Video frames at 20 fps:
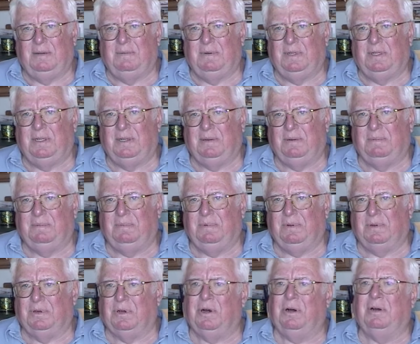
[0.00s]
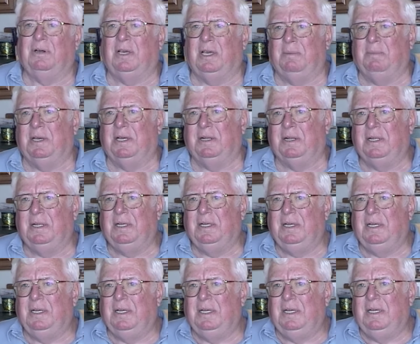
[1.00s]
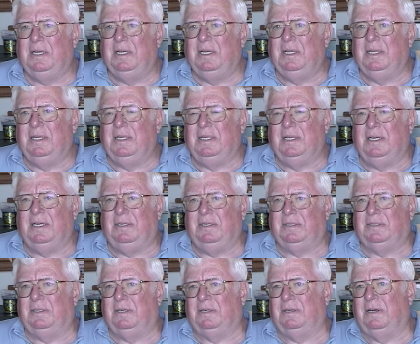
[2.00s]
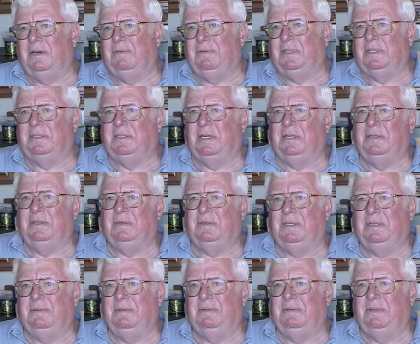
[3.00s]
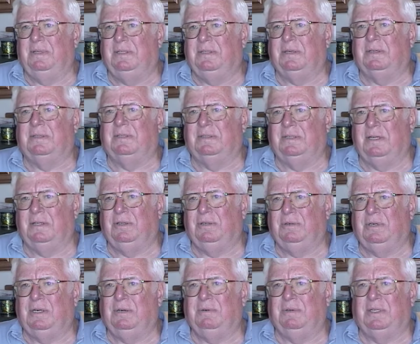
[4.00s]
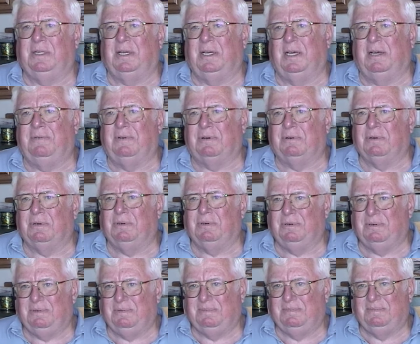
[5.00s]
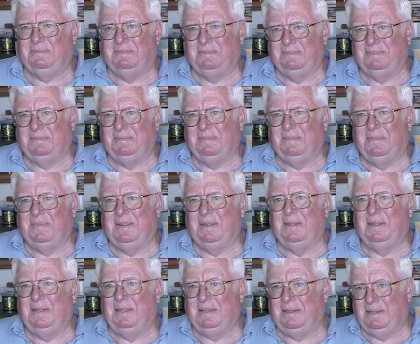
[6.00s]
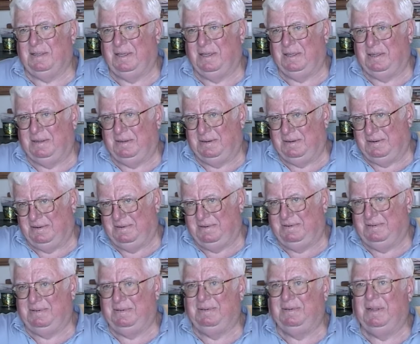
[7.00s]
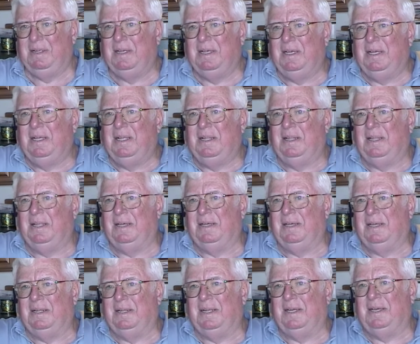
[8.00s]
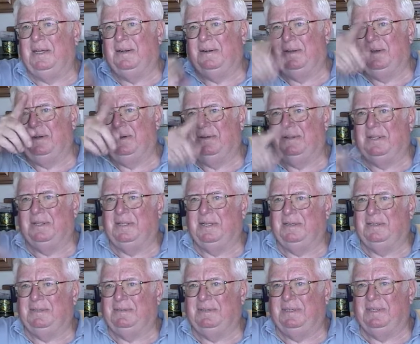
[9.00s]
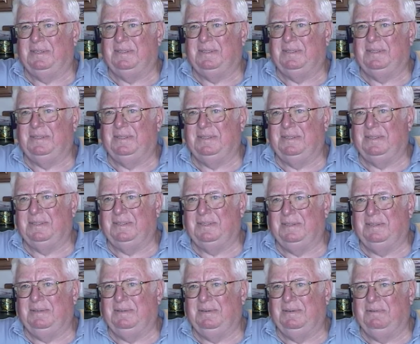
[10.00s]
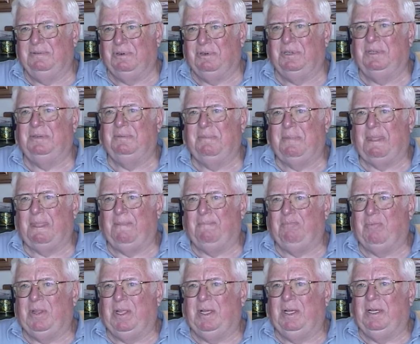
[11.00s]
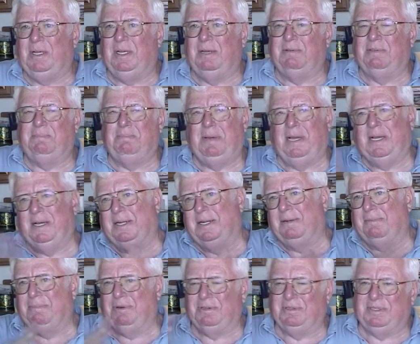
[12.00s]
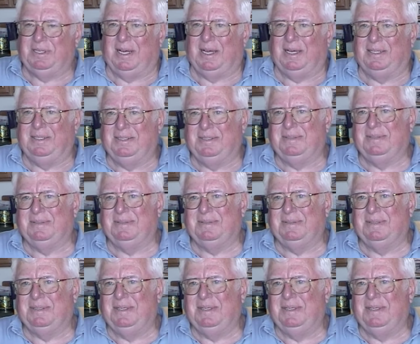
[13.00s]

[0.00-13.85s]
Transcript: and when the call came in, he just took off with the Sundew. He, he took the Sundew out with a half a crew. Mm. And the indicator, you know, that tells when it's rolling, it was pegging at both sides.